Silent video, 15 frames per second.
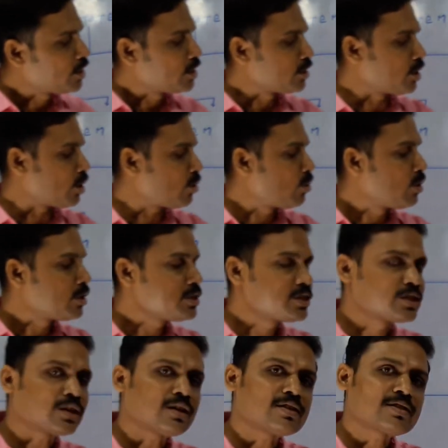Now,
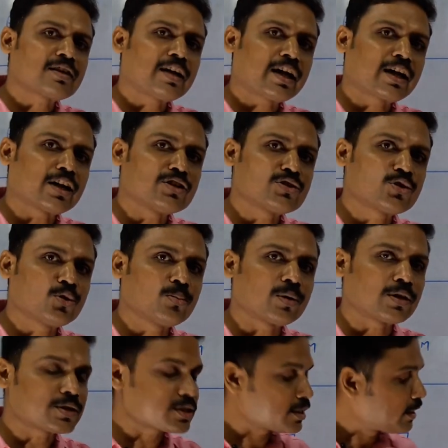tertiary
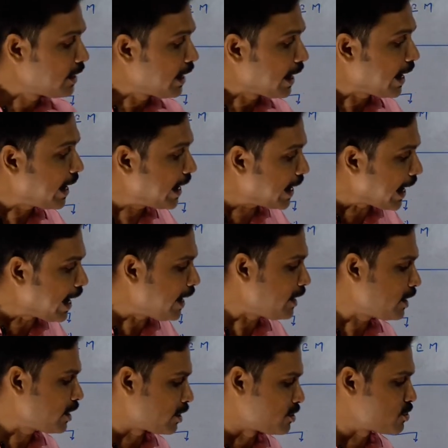consumers
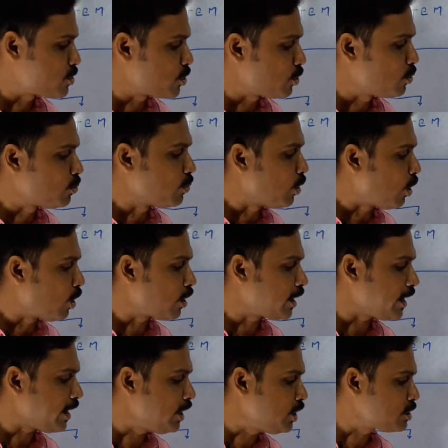can consume
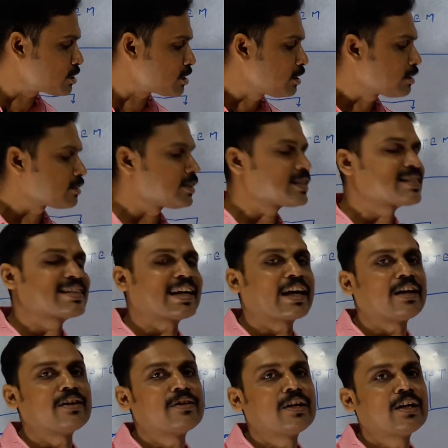or eat the
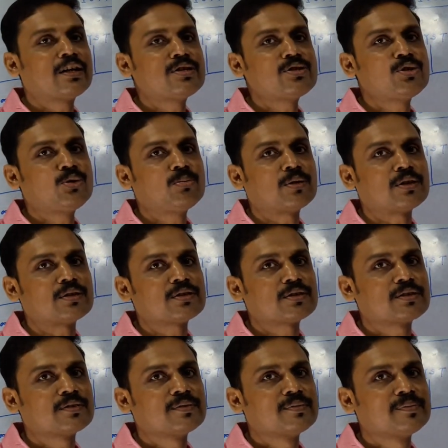secondary consumers.
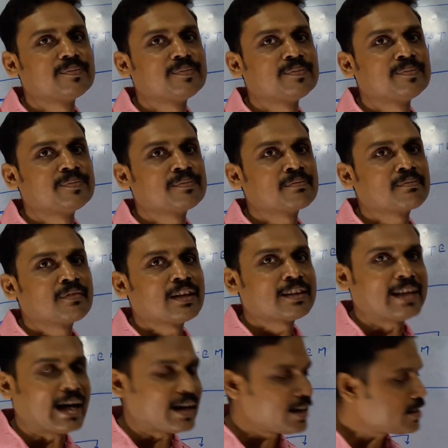
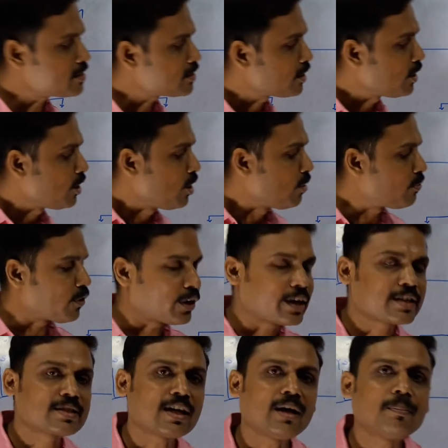That is, for
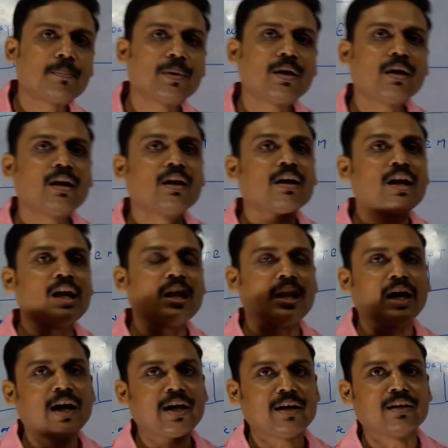example,
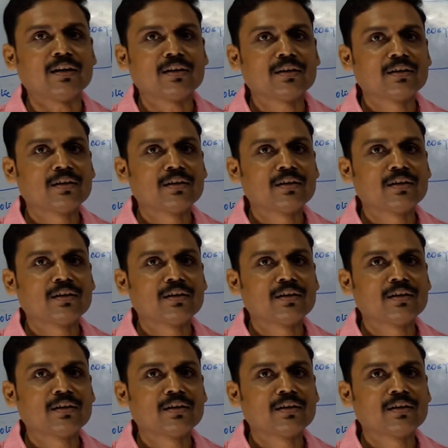lion,